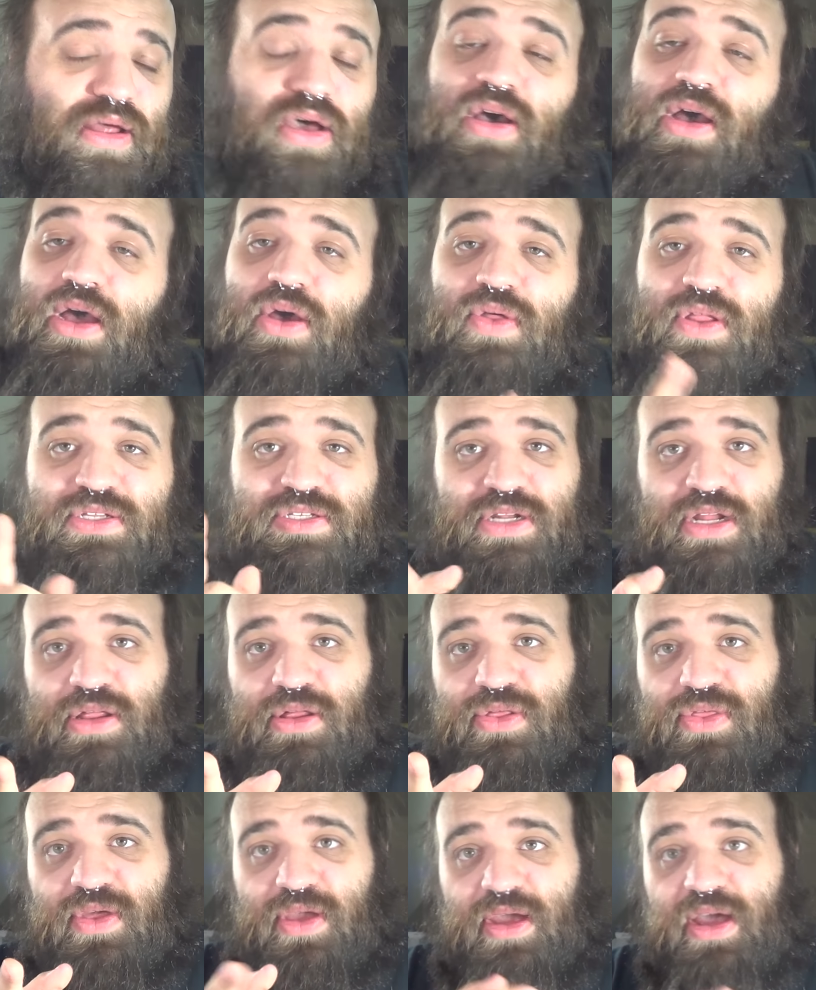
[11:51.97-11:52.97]
Oh, that's another
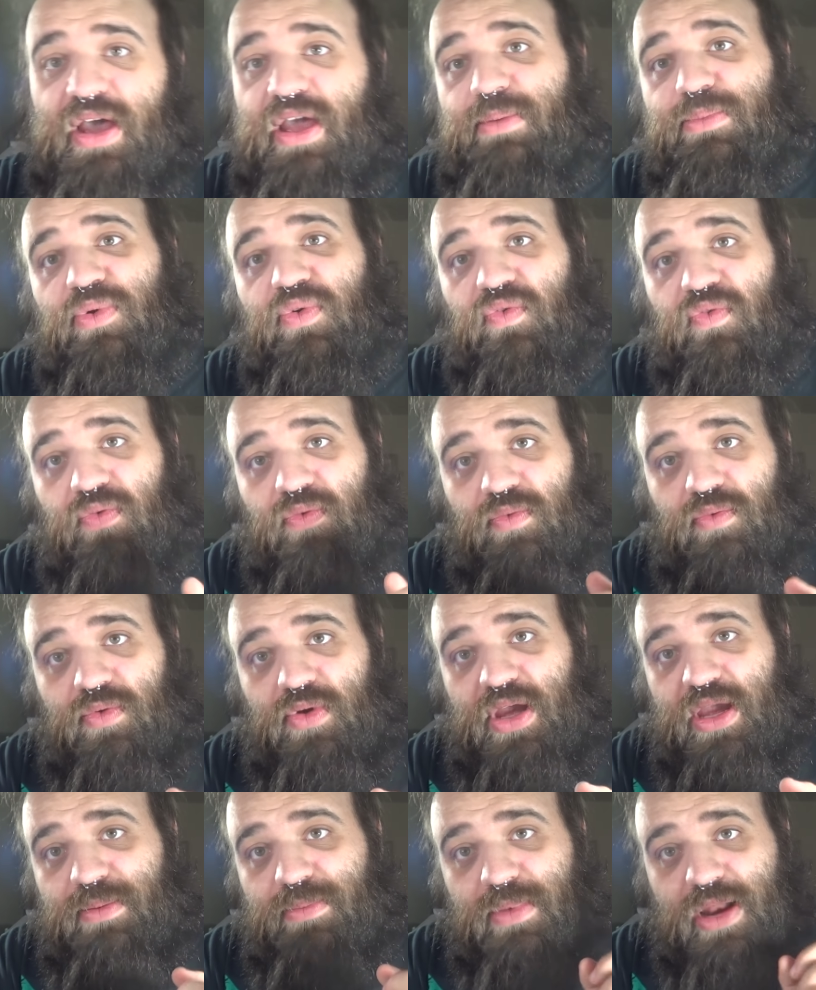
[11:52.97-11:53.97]
thing. I
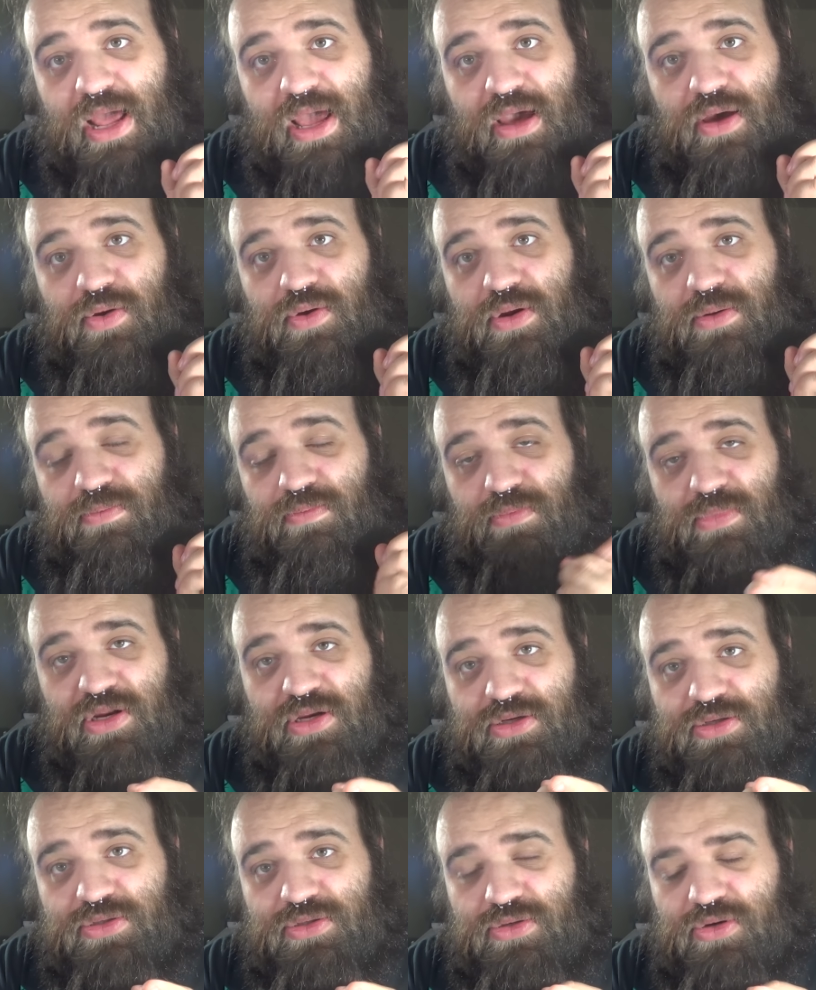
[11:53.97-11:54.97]
am now an
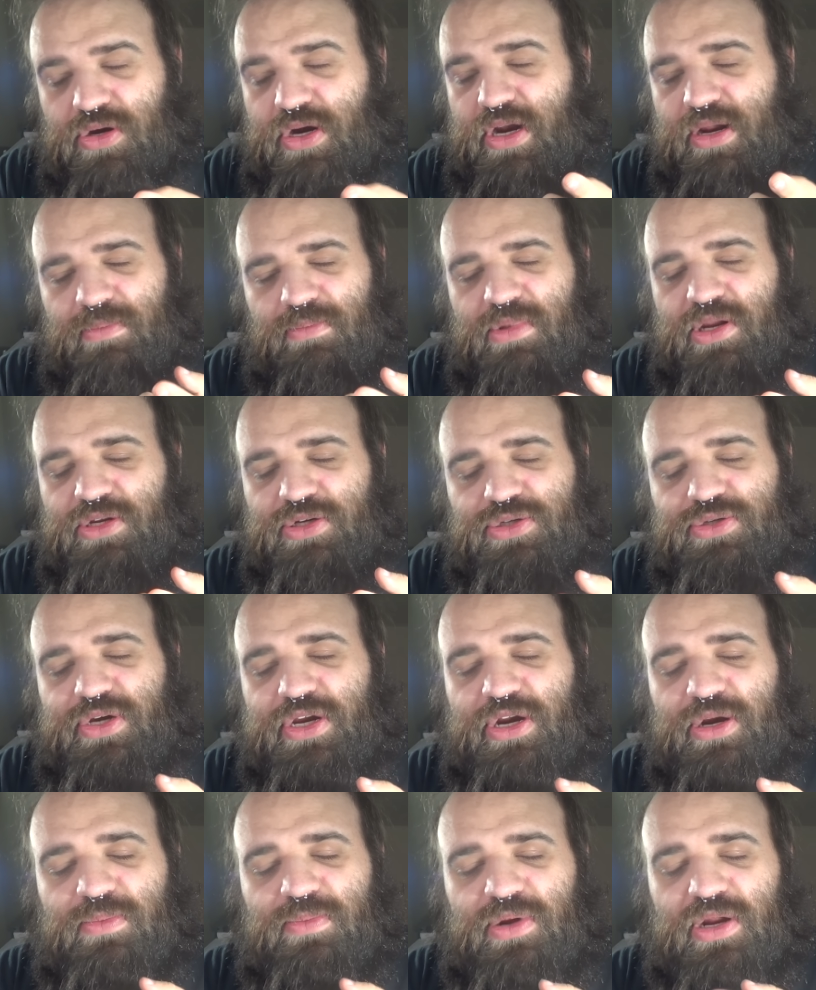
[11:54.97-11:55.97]

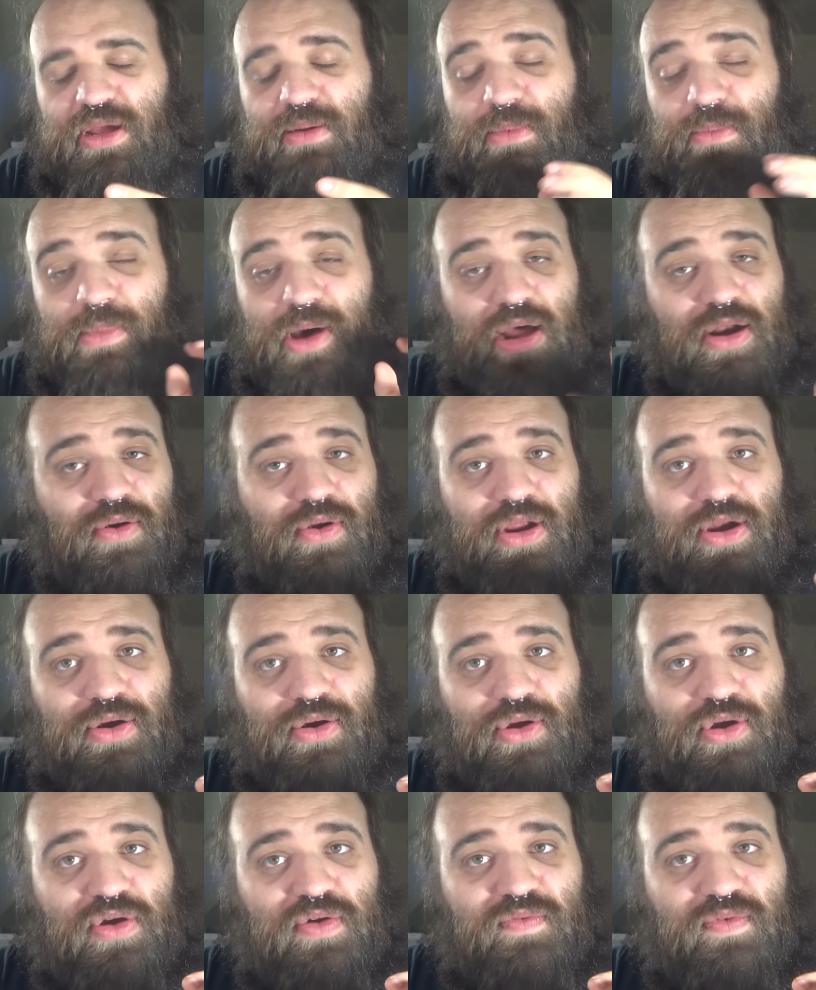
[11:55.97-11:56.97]
administrator, but I'm
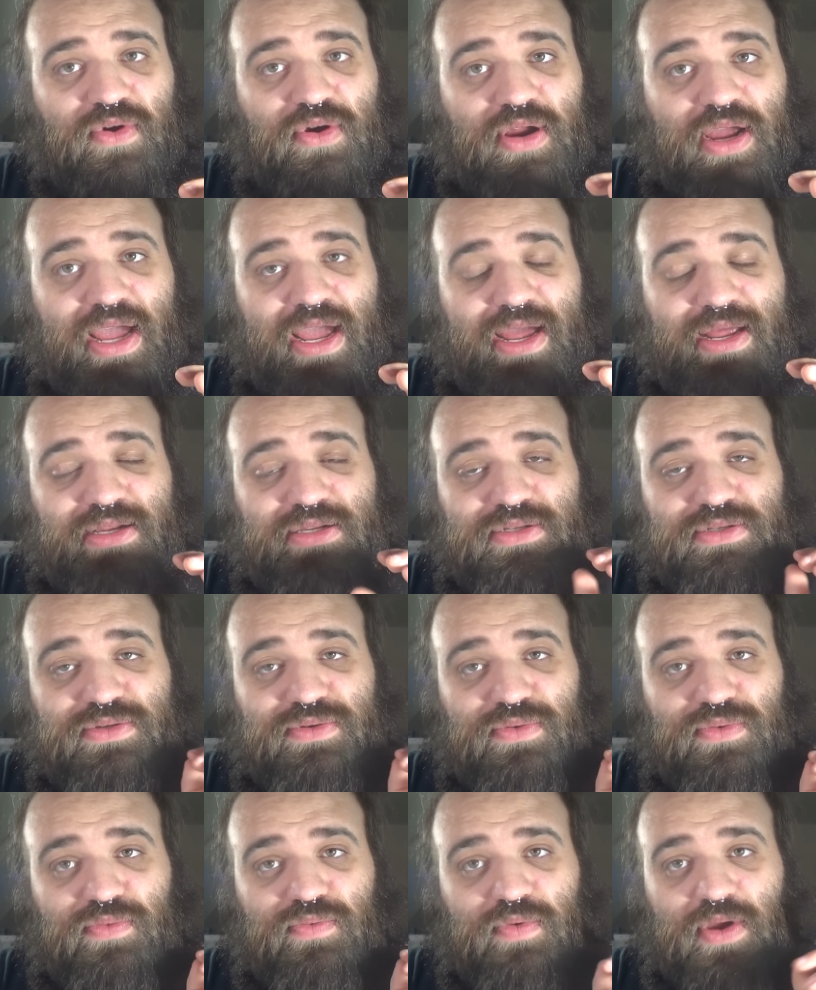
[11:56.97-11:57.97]
moderator over at
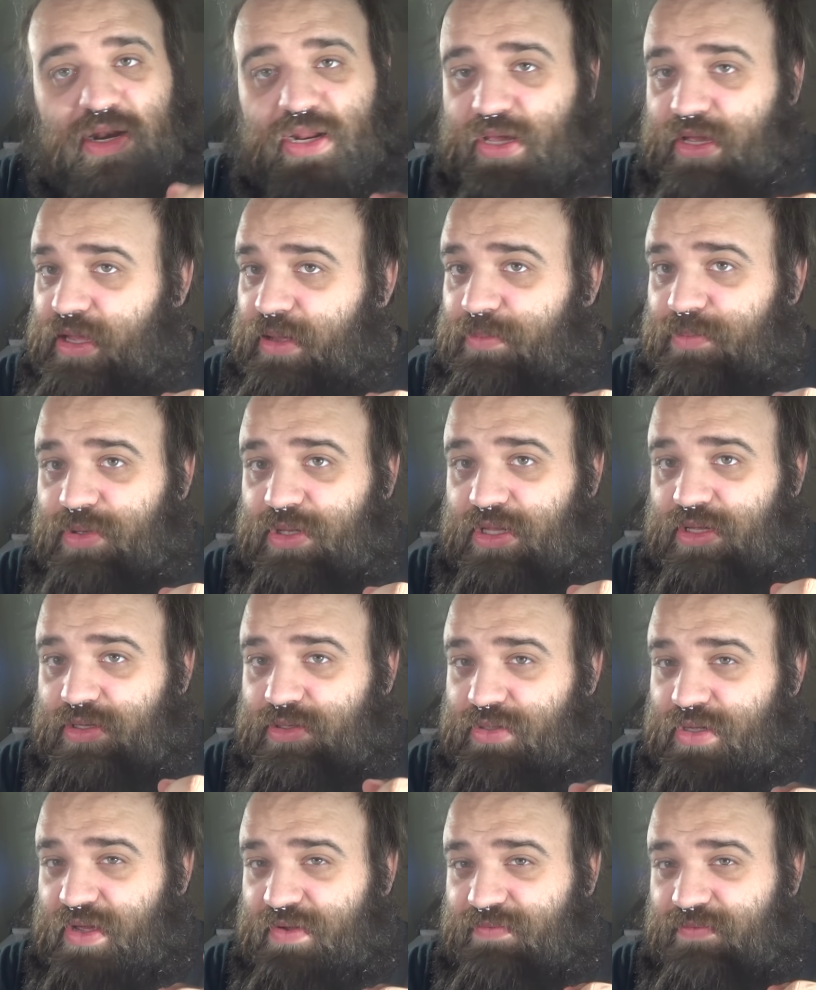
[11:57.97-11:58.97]
Reddit Gunpla.
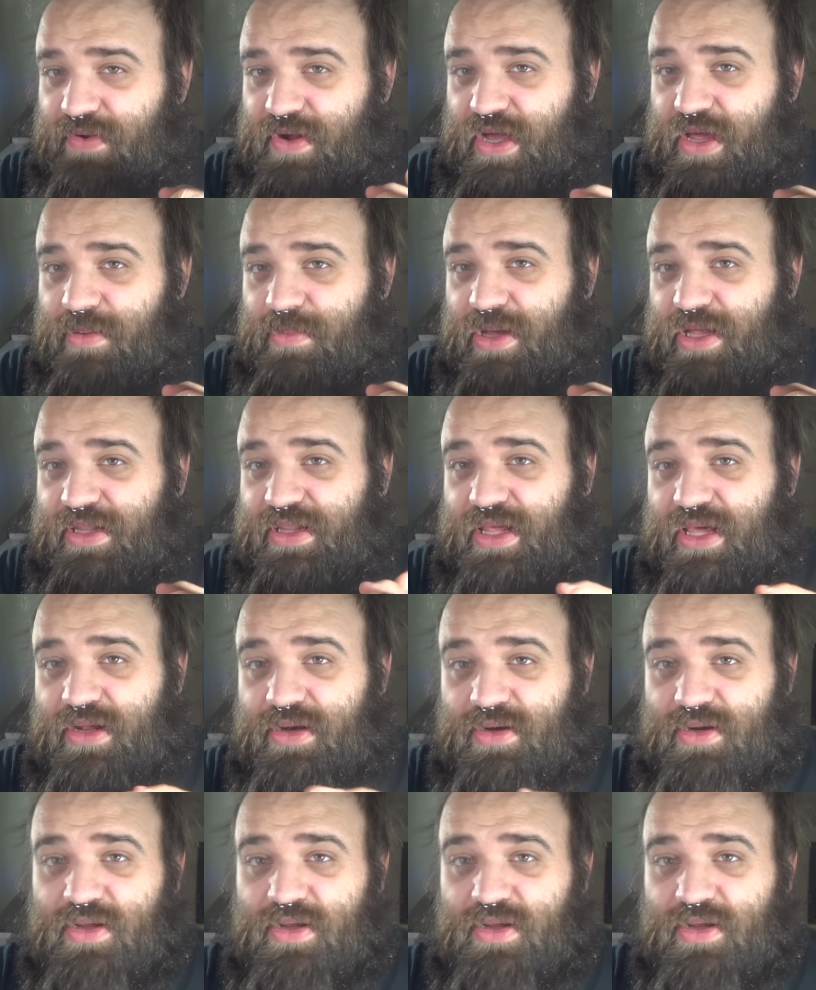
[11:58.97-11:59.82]
I forgot about that.